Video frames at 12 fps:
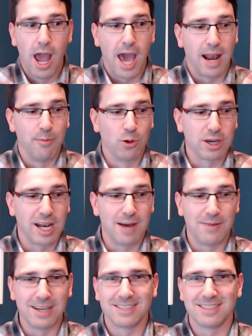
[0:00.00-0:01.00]
and I'm looking
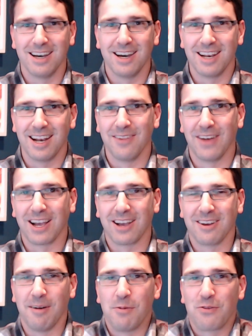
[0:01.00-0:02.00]
at my son and I'm
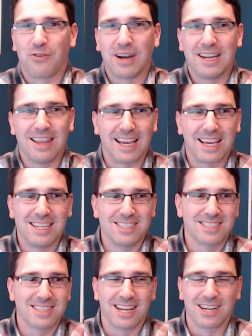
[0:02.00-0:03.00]
like, I'm afraid like he's
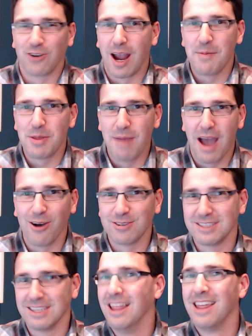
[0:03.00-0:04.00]
just going to grab the
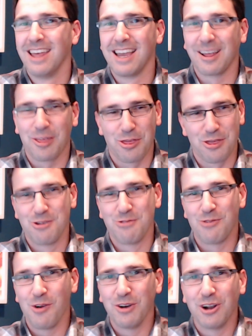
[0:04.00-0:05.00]
mouse and like
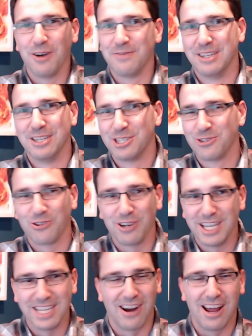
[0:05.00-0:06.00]
throw it off and
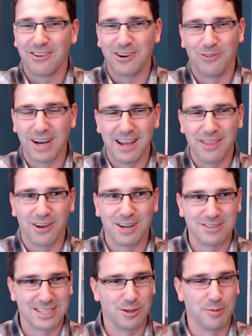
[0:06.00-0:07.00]
destroy it. Or I don't know what I thought he
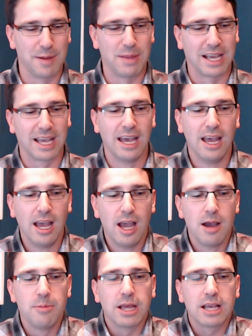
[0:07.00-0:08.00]
was going to do. But I'm like,
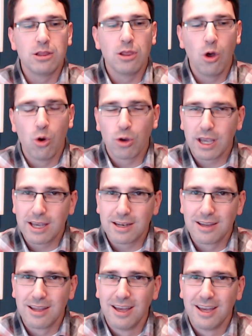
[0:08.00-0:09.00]
I'm like, Logan,